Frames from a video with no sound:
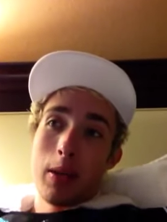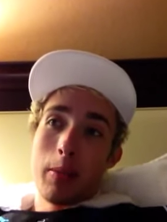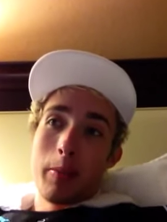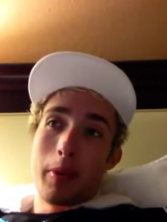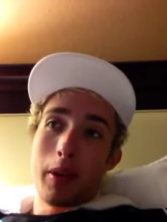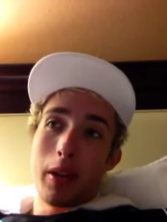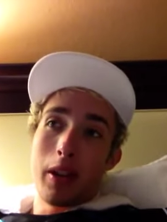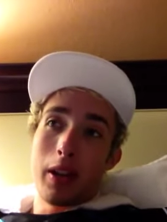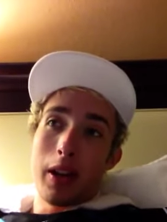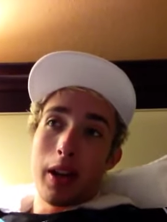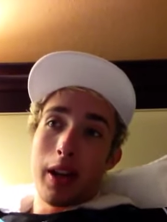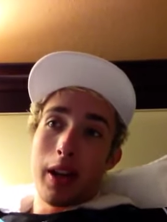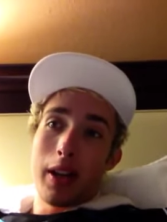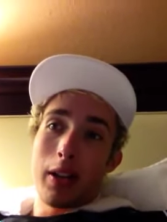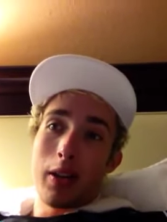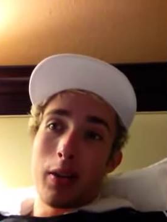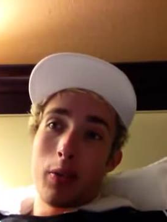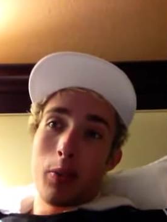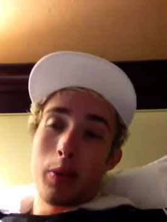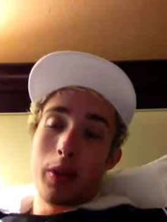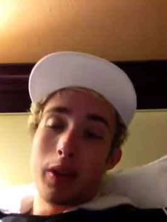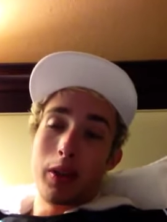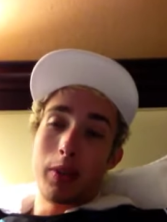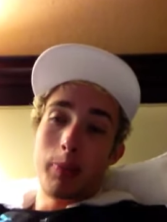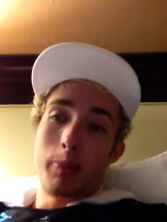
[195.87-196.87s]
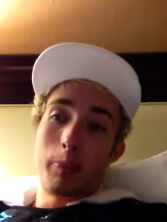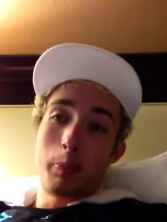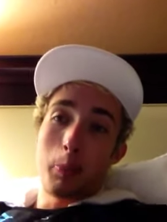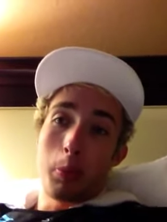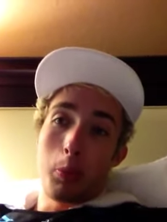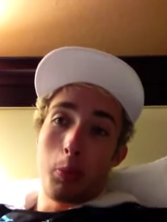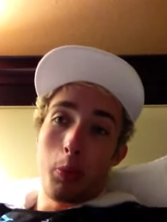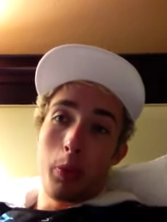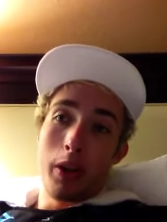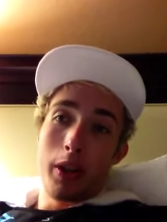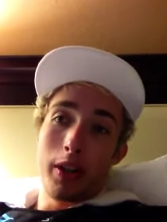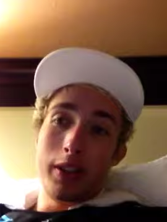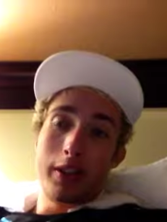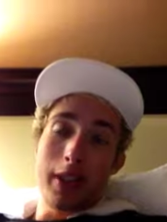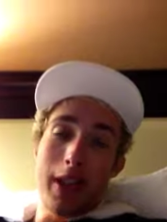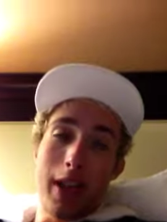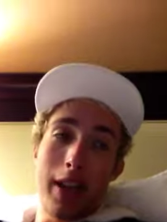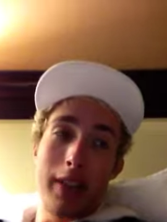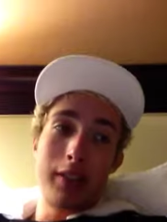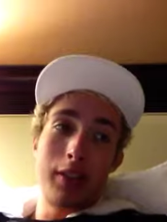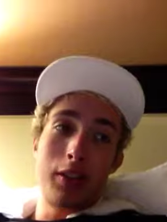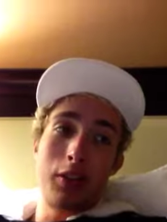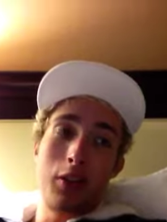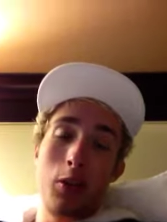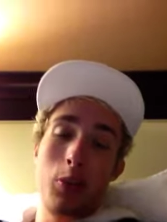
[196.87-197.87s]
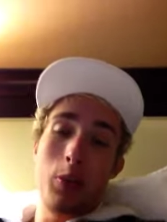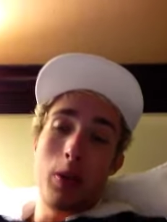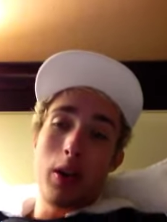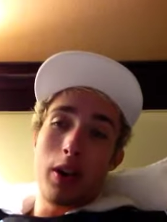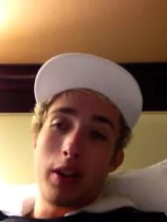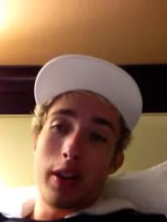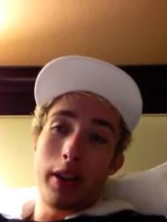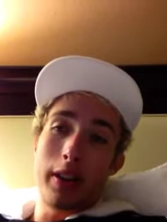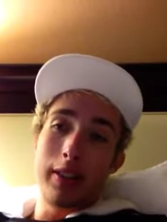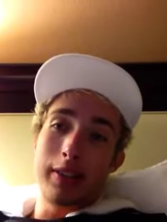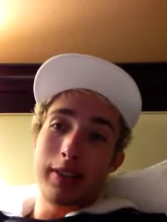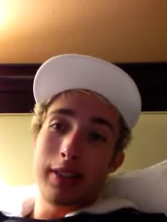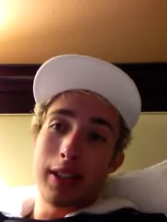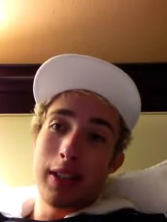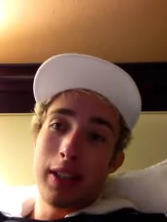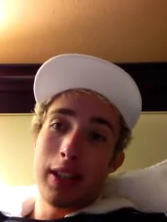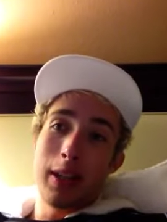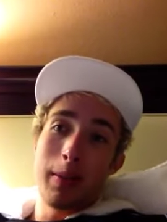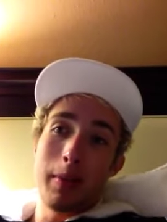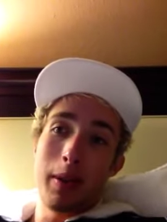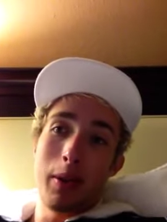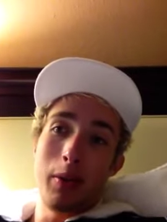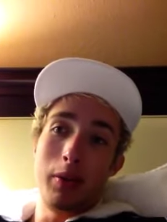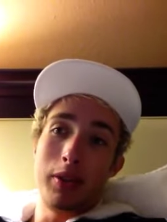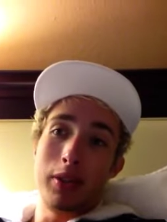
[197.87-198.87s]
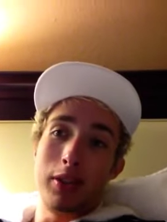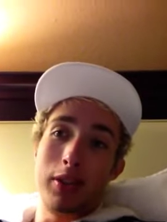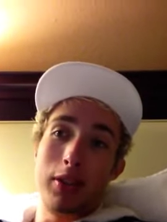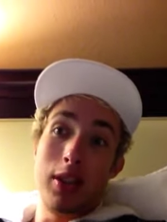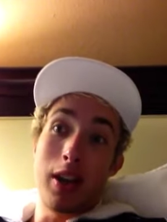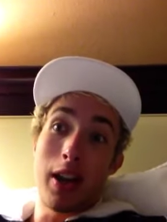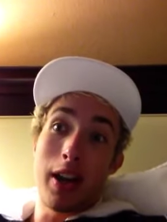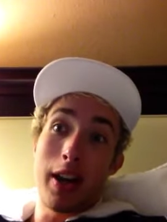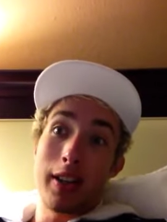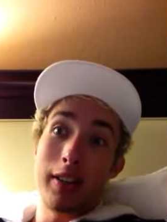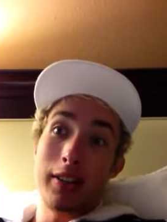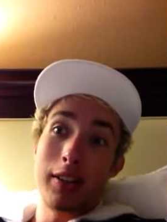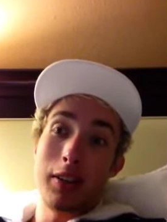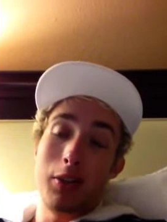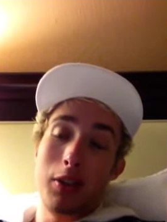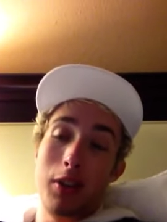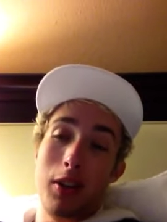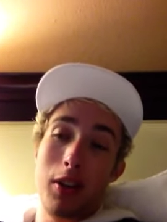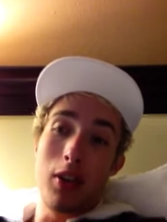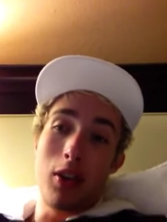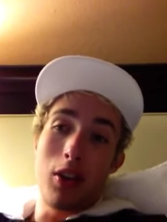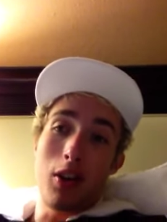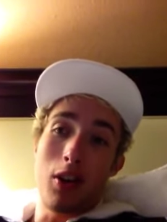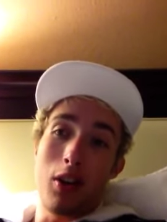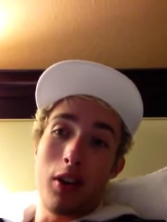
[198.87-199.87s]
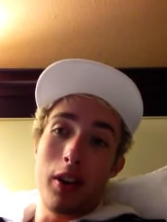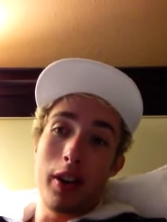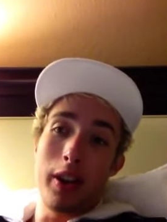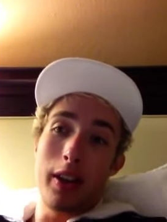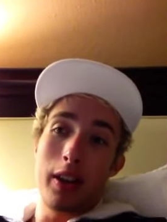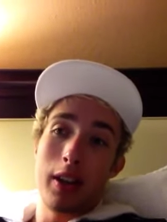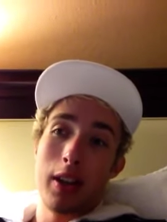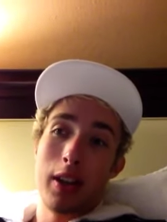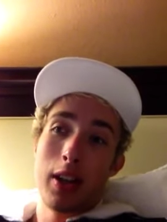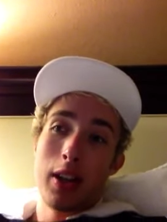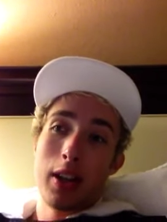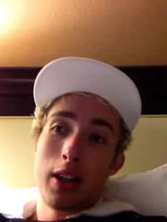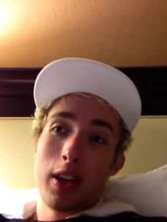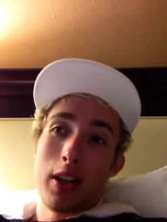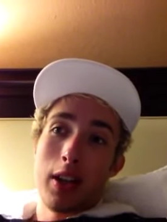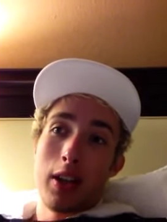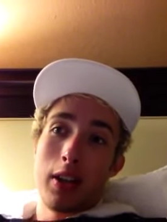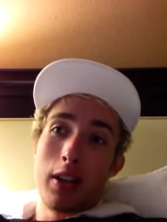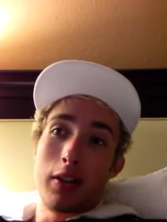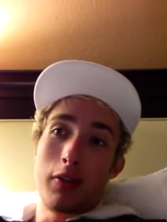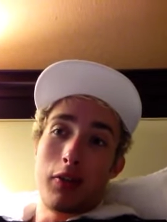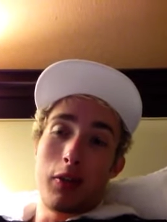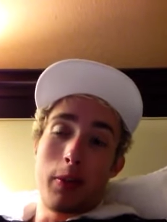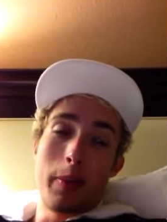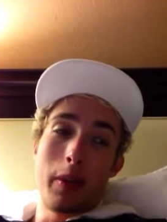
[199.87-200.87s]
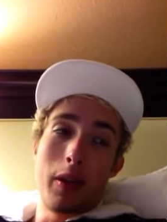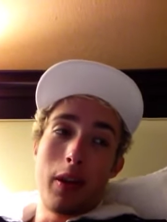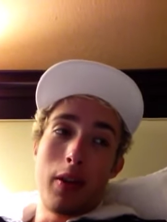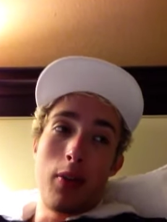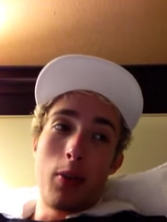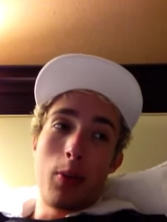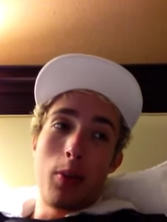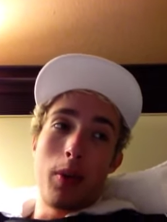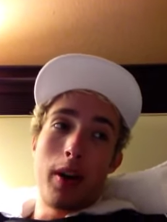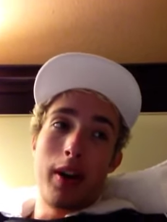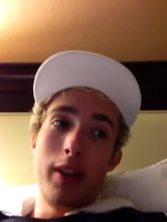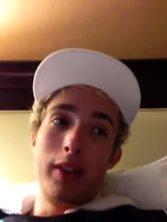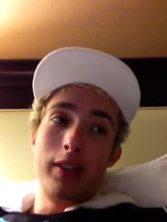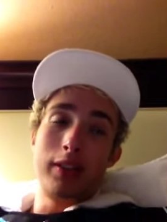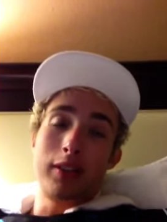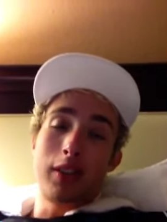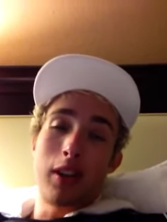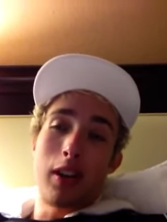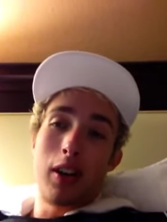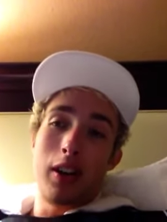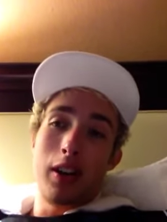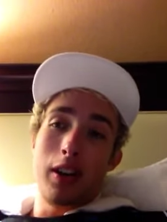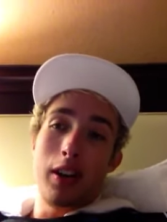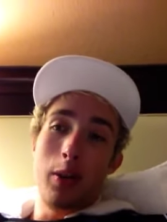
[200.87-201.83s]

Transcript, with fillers: But like we just we just executed well. Like the second game, it was just not executed at all. Like from the level one and start.